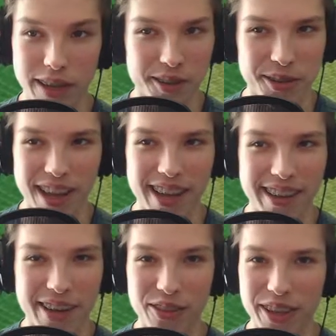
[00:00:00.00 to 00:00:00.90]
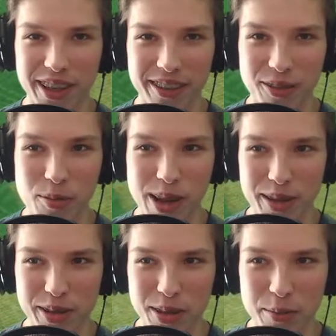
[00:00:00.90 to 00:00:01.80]
Yeah, dude, that definitely
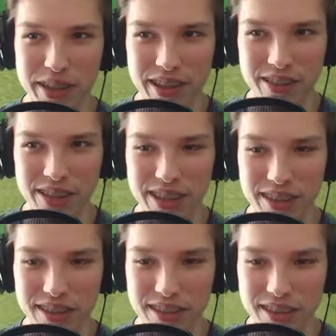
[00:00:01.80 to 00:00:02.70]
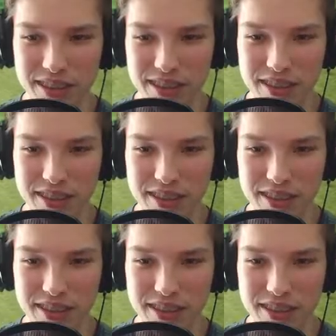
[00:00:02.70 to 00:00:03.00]
reminds me of the PS Vita.